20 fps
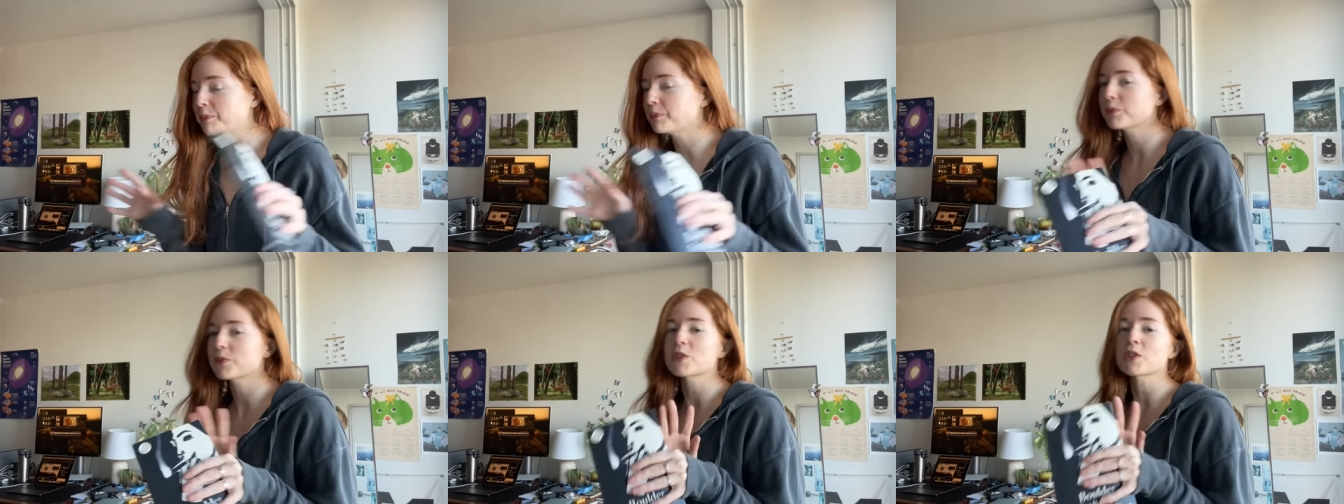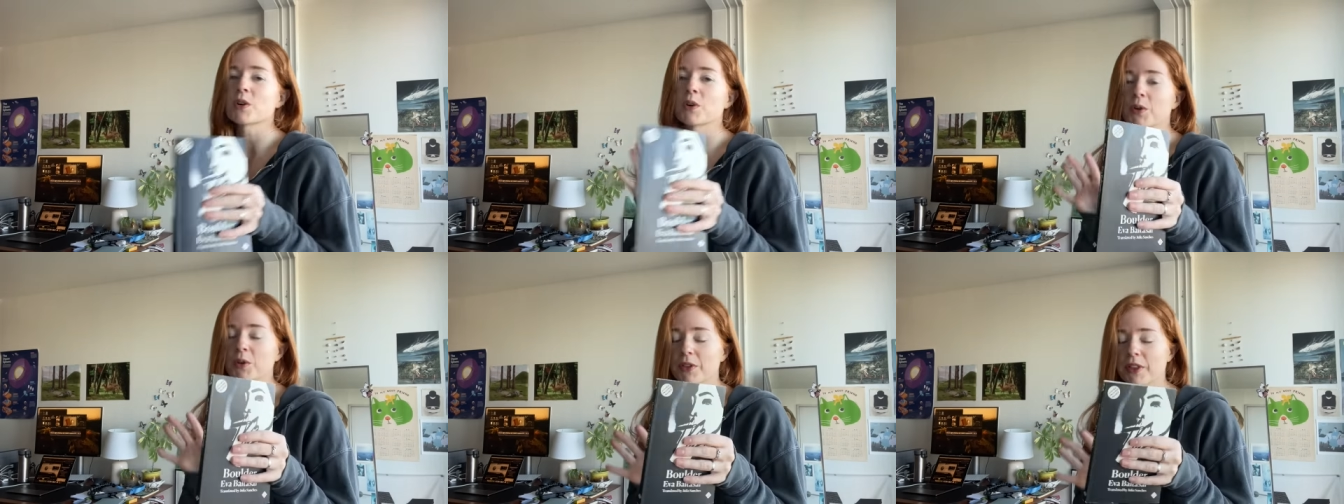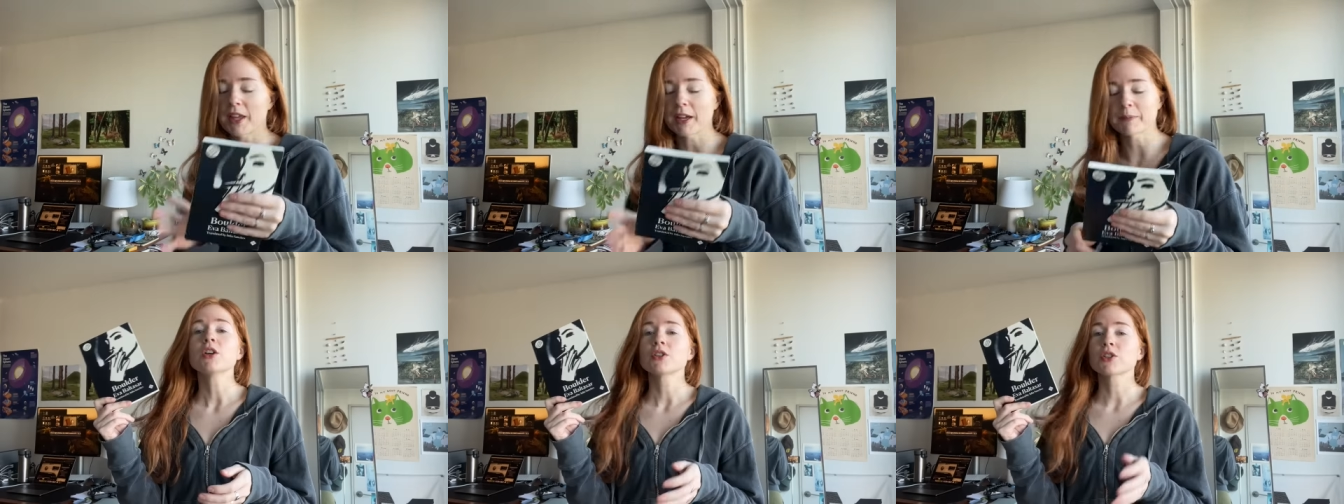It was a whole
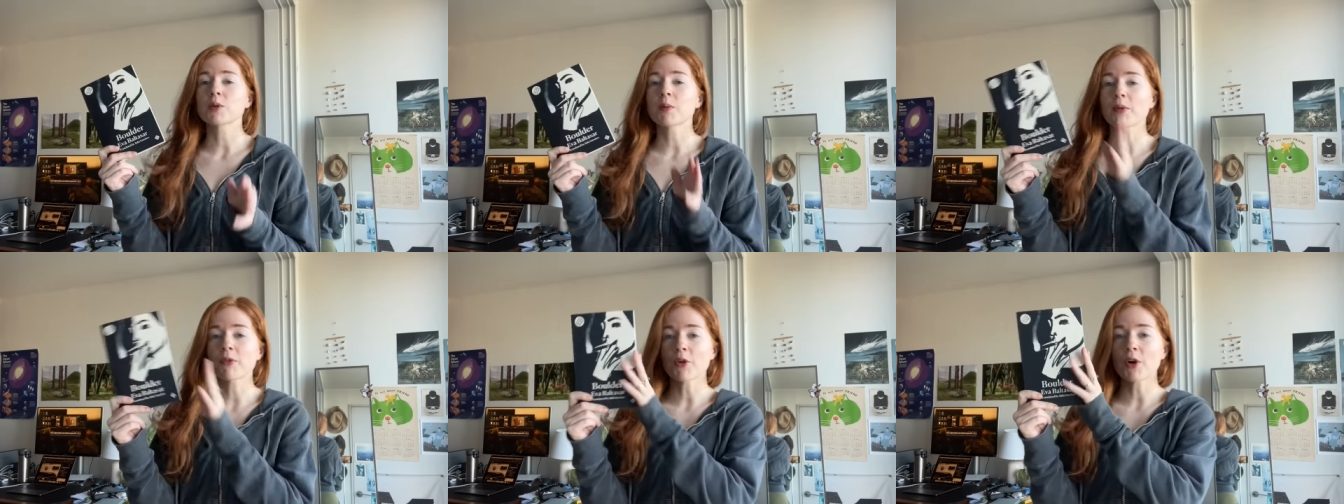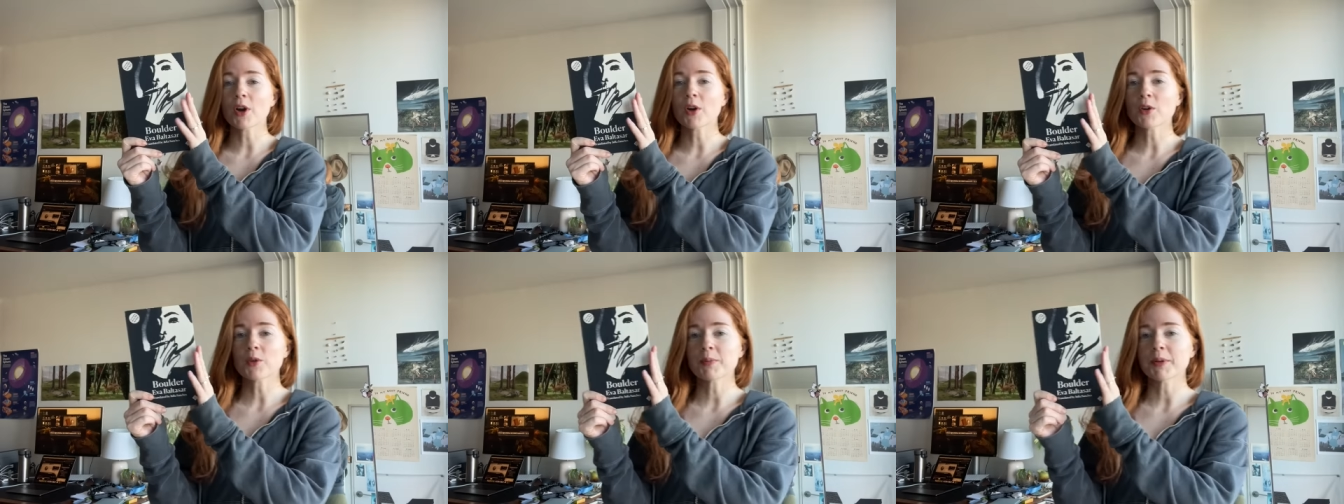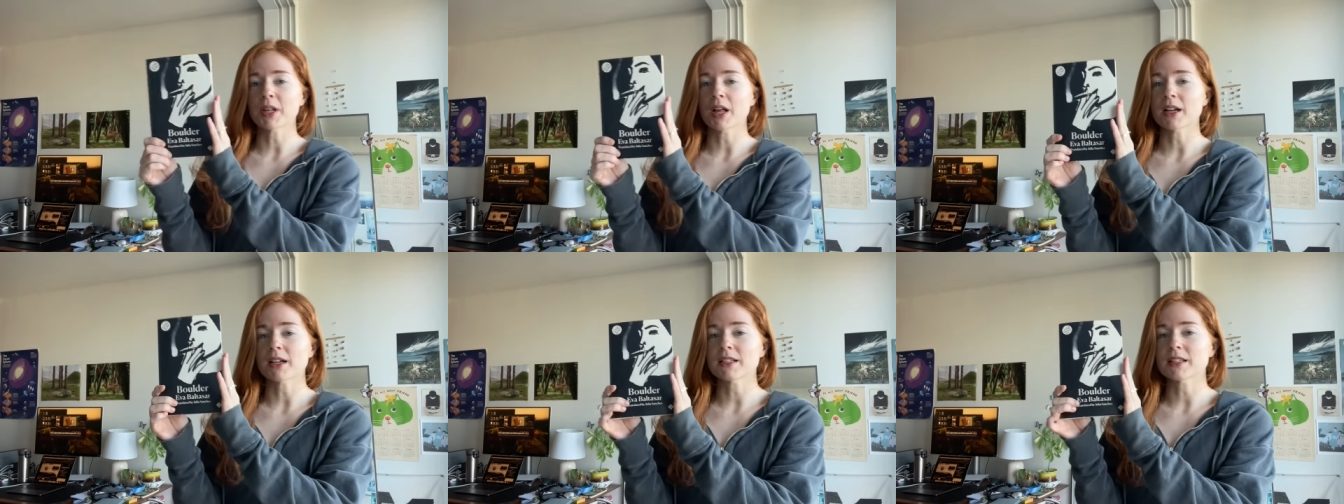thing. So before I go to
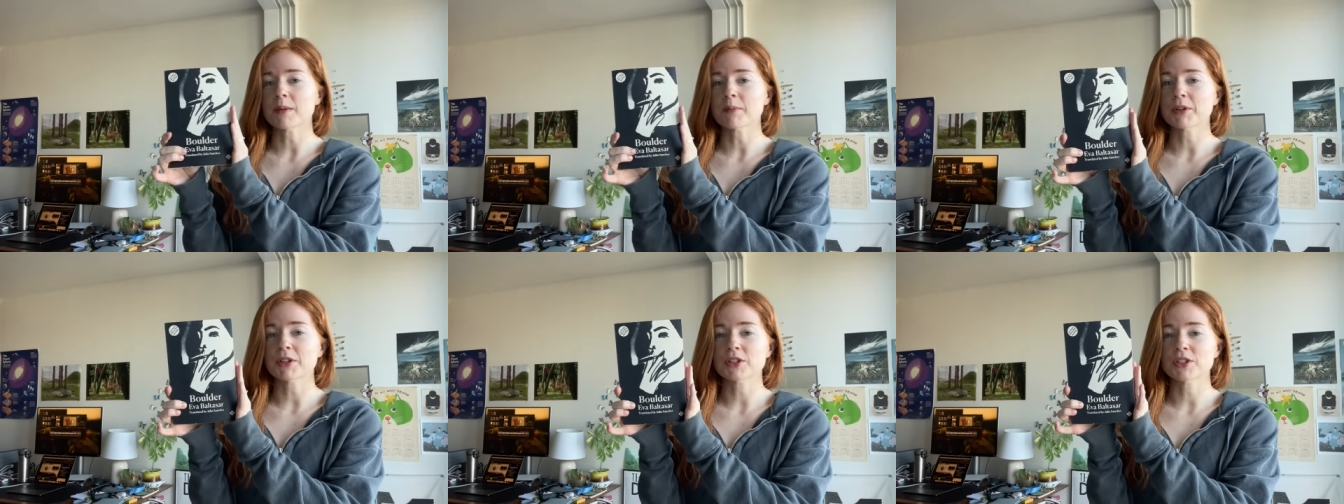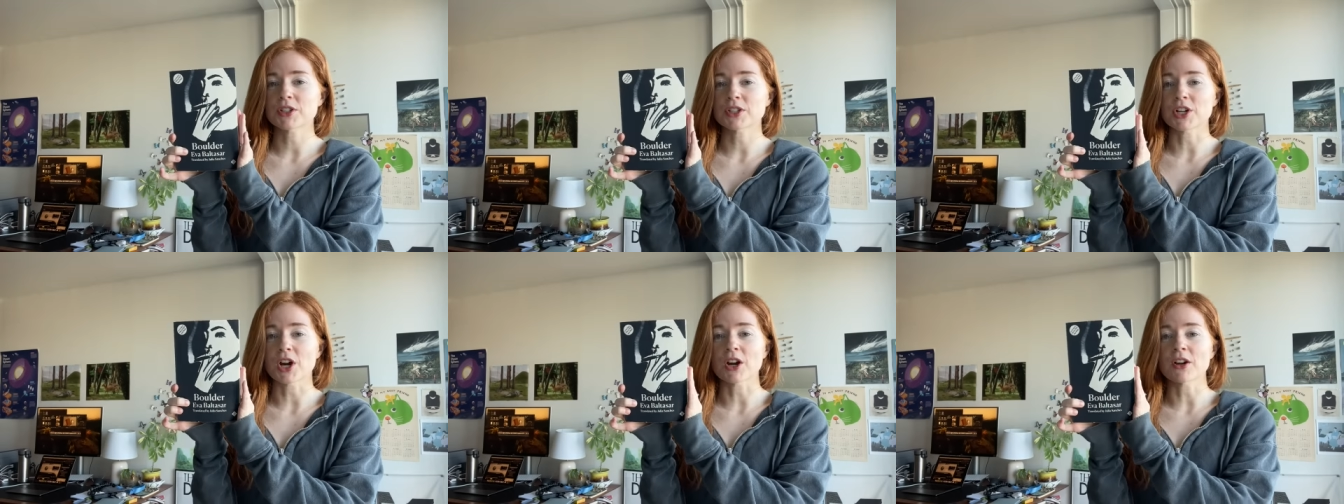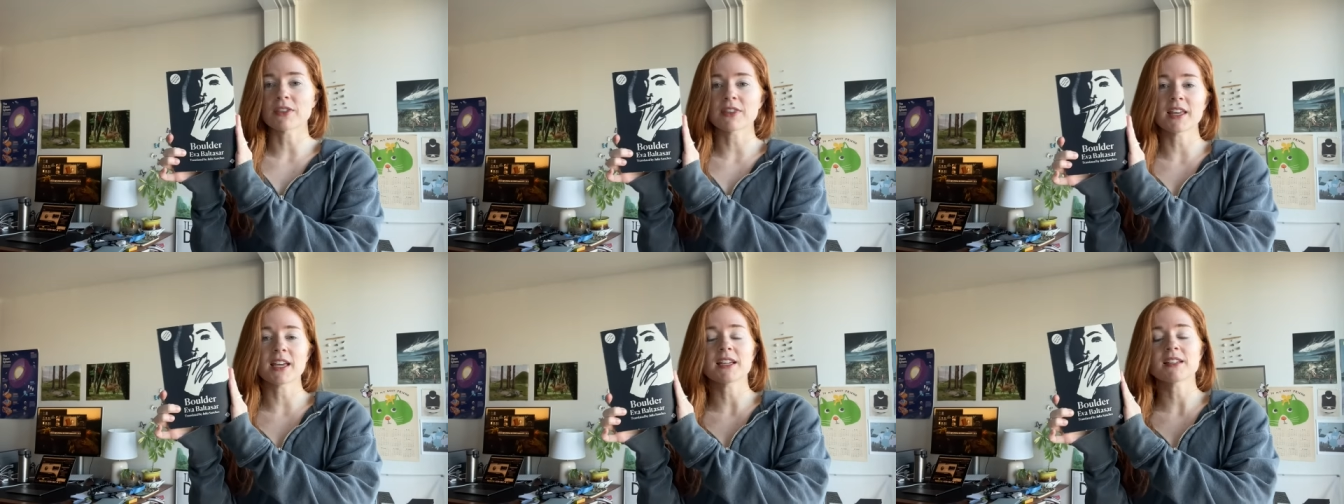Pilates, I'm gonna
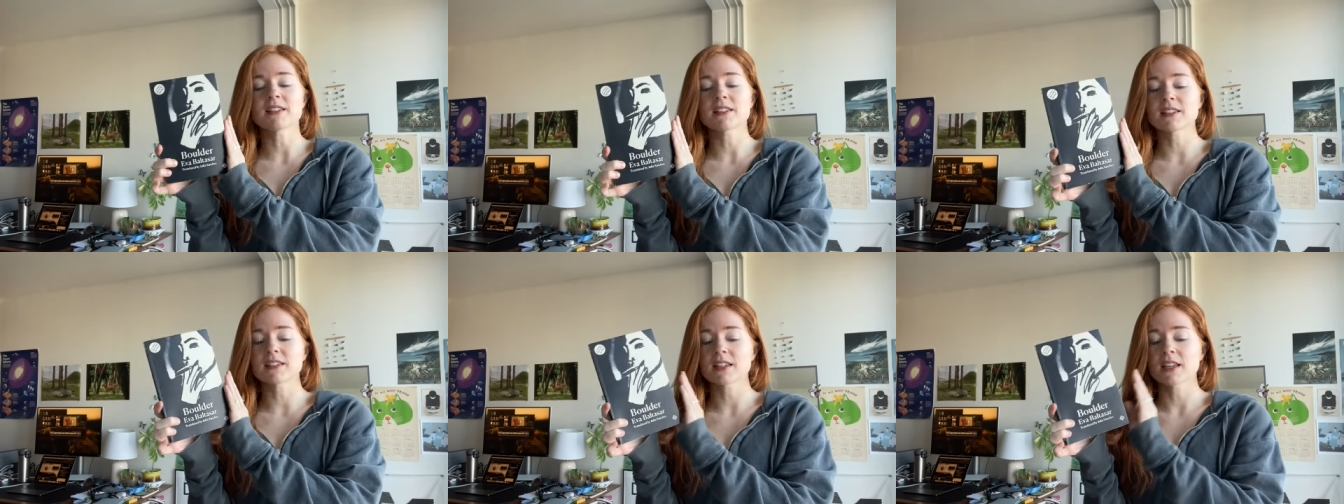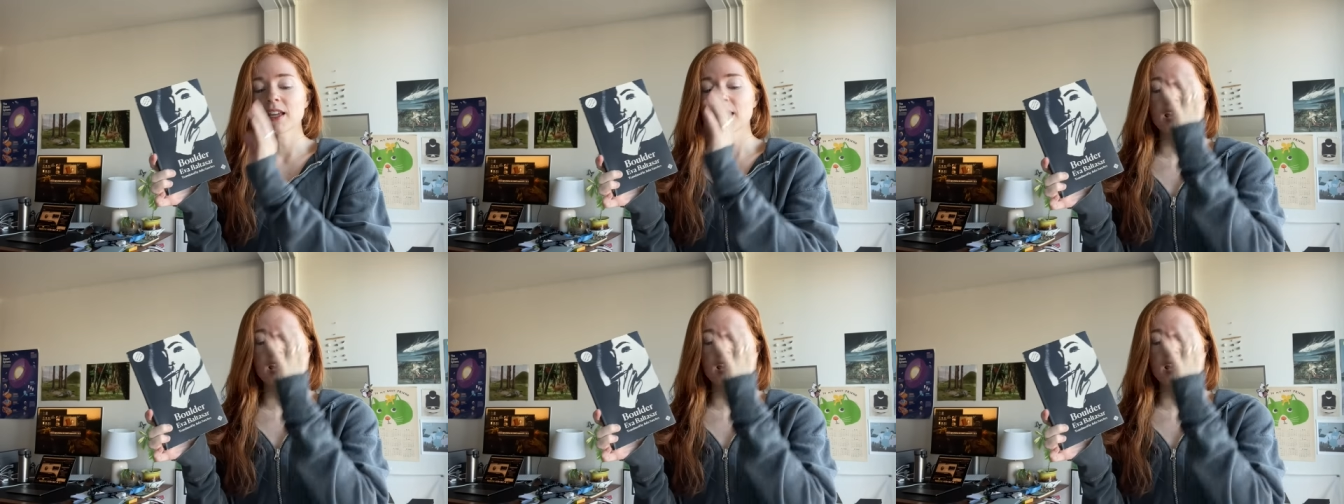start this,